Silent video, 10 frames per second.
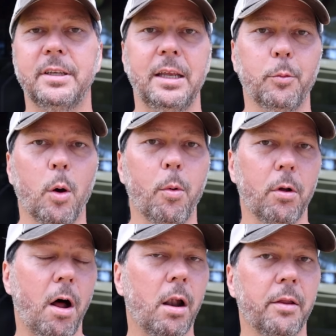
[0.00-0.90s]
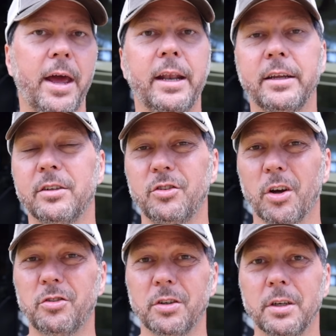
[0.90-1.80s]
T-Mobile, all of that in
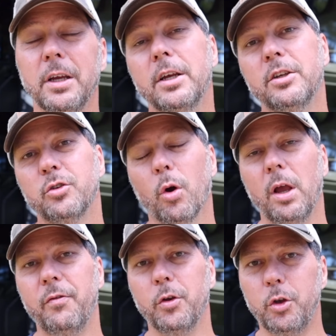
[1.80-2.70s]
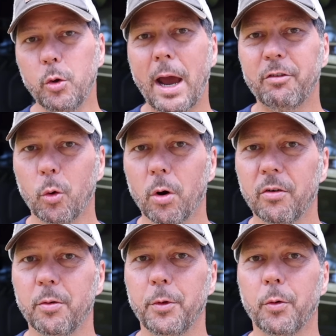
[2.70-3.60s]
conjunction. So if you do have to work
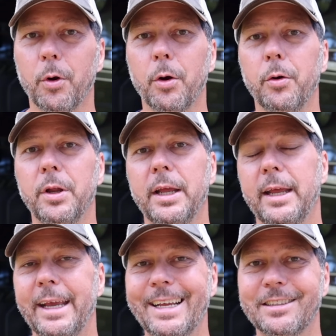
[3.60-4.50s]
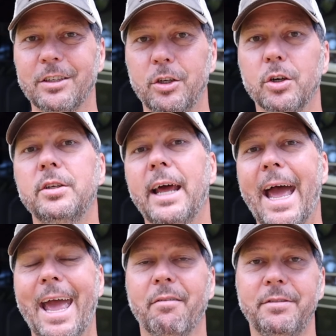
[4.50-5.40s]
from the road, it's good to
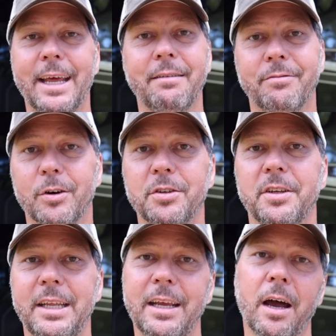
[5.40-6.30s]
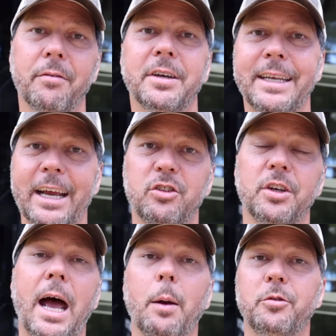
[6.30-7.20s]
have diversity of
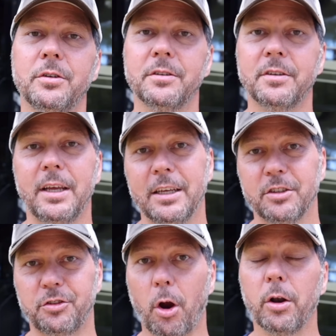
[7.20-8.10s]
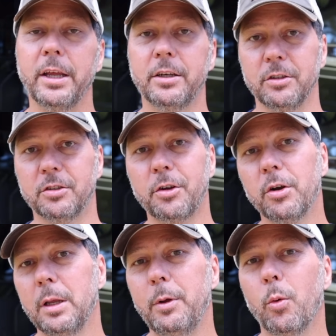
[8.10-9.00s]
connection options. Starlink can
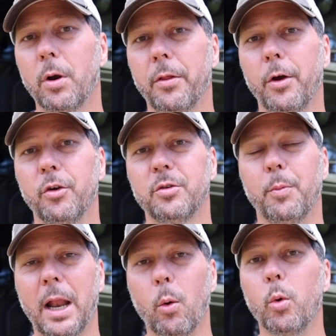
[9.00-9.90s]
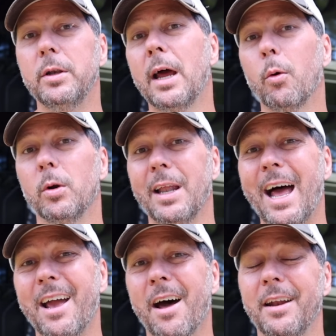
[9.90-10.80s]
certainly be one of those, but I would not
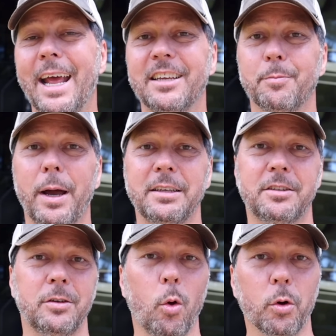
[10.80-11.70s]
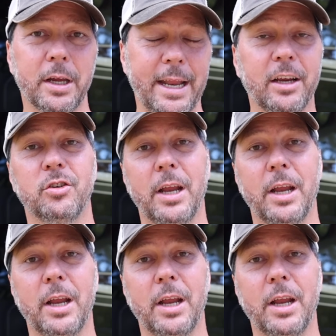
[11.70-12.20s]
rely on it as my sole connection